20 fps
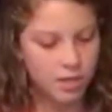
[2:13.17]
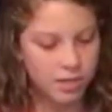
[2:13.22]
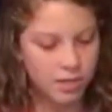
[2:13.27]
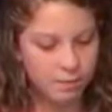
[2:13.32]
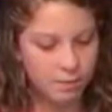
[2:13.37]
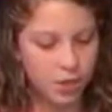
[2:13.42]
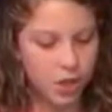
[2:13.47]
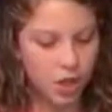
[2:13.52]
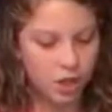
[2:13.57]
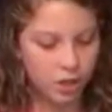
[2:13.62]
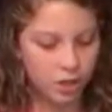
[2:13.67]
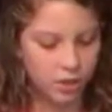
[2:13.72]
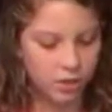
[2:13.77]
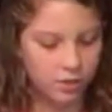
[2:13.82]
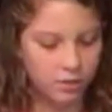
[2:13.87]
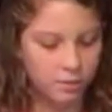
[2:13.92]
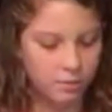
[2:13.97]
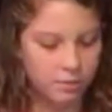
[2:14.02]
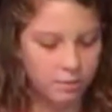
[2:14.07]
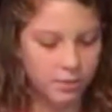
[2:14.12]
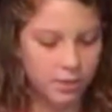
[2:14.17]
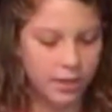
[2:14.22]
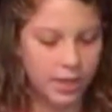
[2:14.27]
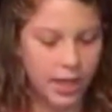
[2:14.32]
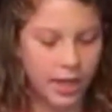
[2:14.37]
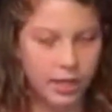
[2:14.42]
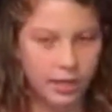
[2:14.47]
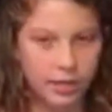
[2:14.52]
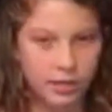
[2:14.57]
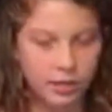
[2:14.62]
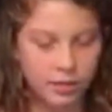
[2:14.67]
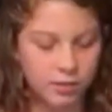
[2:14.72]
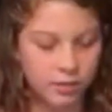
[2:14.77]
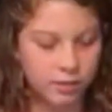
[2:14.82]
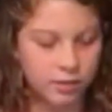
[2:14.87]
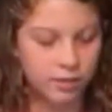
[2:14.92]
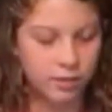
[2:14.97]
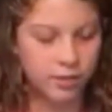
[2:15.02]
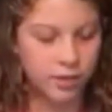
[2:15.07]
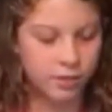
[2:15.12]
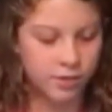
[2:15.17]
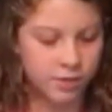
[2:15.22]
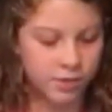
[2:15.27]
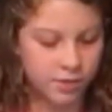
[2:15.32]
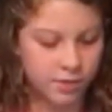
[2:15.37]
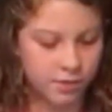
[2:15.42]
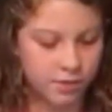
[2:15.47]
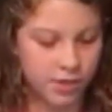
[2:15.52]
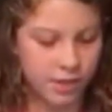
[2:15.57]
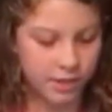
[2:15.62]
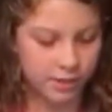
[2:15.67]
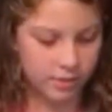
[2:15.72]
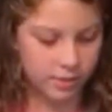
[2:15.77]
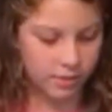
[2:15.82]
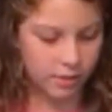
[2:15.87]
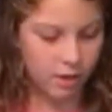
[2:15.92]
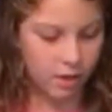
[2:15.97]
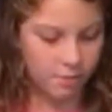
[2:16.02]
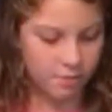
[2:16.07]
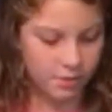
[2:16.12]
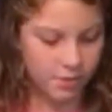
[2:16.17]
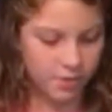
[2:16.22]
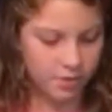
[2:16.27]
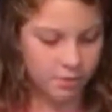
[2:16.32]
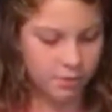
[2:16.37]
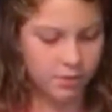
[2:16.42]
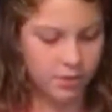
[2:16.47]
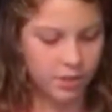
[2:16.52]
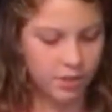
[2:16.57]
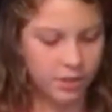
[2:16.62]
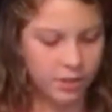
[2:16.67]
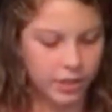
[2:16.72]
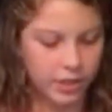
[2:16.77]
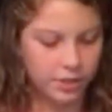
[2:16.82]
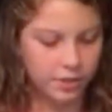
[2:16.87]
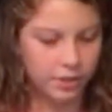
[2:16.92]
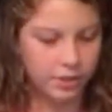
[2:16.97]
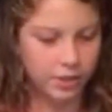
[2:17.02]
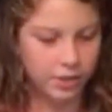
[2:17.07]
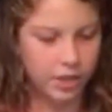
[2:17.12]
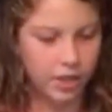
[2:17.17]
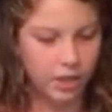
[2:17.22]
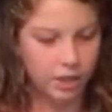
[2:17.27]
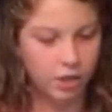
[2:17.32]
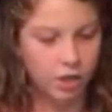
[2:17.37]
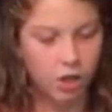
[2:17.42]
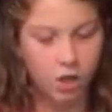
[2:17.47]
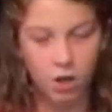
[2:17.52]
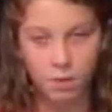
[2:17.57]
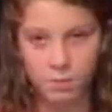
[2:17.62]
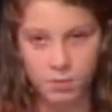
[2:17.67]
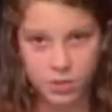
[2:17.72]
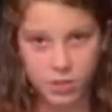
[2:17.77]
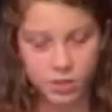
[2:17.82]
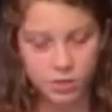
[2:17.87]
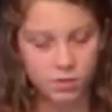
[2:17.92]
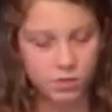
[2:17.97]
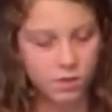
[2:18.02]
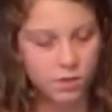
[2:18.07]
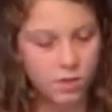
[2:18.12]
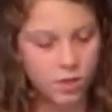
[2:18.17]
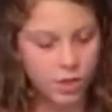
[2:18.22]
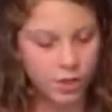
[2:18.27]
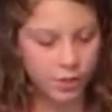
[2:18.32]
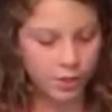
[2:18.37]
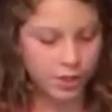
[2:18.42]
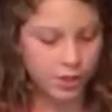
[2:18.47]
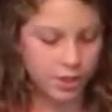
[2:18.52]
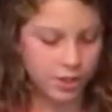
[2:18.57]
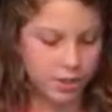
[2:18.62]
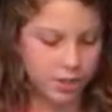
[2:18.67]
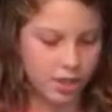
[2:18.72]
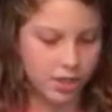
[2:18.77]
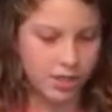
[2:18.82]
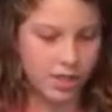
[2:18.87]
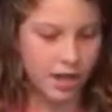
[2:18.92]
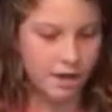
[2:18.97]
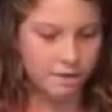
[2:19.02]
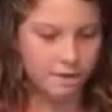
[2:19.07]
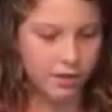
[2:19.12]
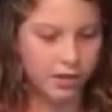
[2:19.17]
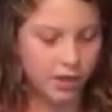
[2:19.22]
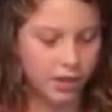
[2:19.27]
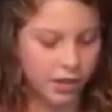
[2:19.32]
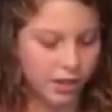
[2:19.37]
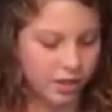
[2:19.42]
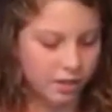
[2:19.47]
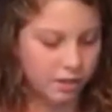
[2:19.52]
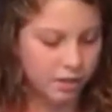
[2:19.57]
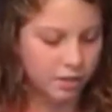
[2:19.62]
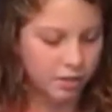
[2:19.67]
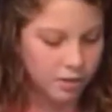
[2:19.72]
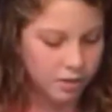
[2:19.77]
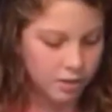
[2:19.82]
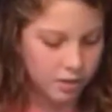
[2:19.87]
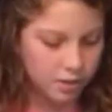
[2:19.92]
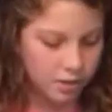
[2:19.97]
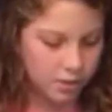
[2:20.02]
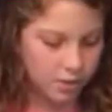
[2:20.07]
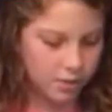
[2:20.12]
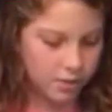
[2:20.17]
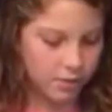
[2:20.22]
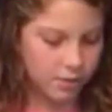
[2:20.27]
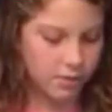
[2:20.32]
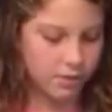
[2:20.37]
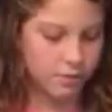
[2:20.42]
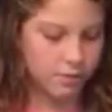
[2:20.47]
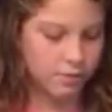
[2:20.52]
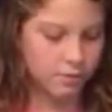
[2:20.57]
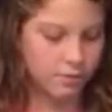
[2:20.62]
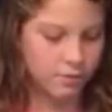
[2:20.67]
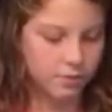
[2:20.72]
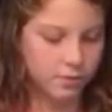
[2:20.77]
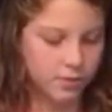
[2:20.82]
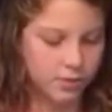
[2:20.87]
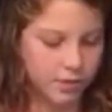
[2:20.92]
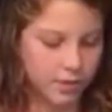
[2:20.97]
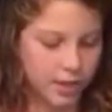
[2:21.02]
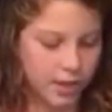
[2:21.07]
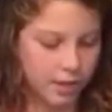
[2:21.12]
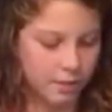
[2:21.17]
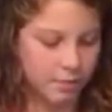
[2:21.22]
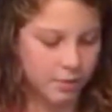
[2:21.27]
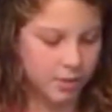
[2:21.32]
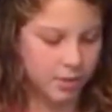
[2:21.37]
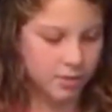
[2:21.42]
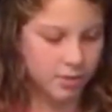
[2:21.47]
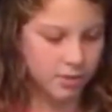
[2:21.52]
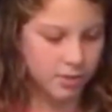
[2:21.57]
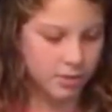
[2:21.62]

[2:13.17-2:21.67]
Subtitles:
some color. Again, those two things are optional. The glitter and the color are optional. You can just have clear glue slime.